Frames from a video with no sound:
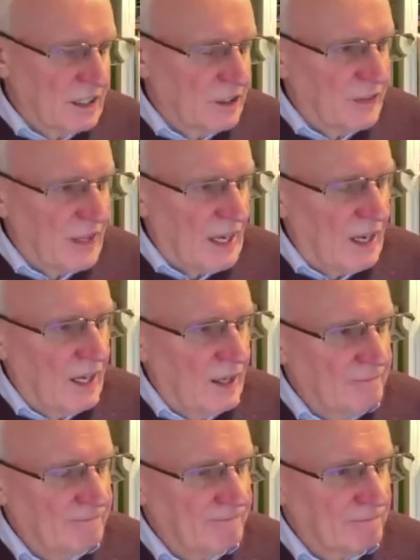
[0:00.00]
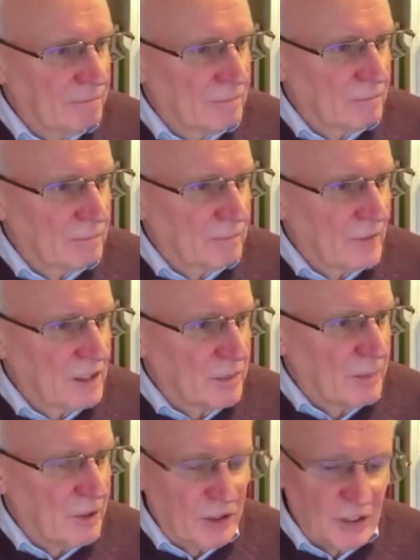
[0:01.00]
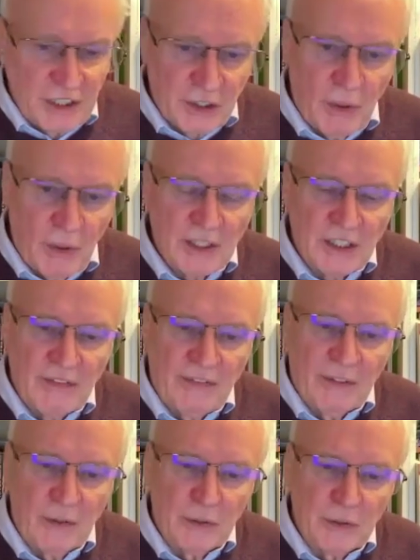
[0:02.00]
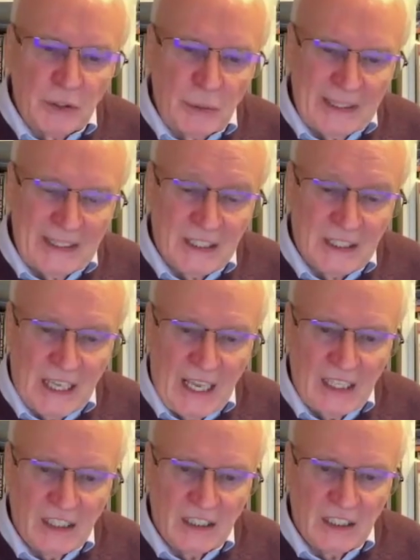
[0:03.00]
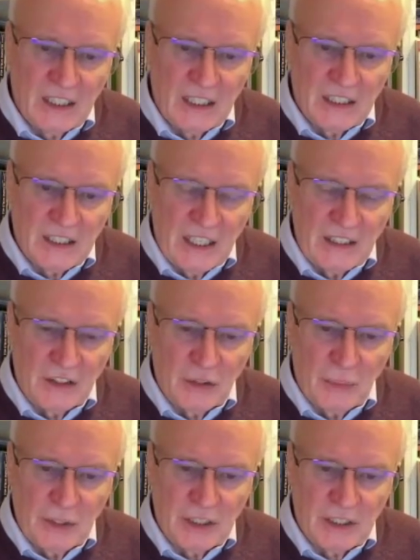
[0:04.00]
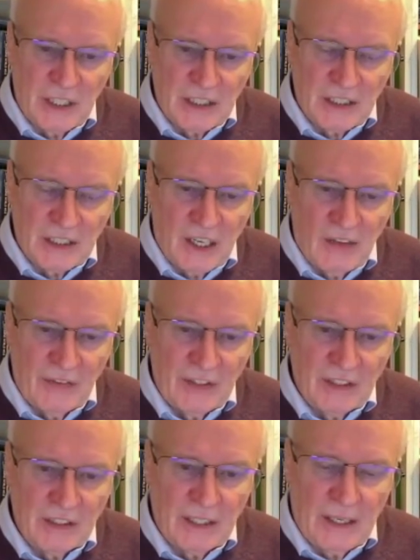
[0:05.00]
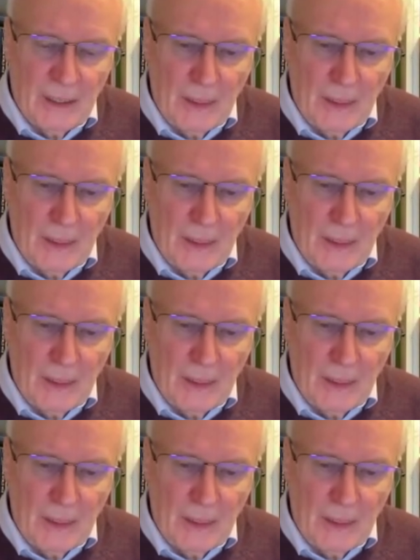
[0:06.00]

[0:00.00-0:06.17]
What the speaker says: thank you for that. To be honest, it's quite difficult to assess the extent to which that's covered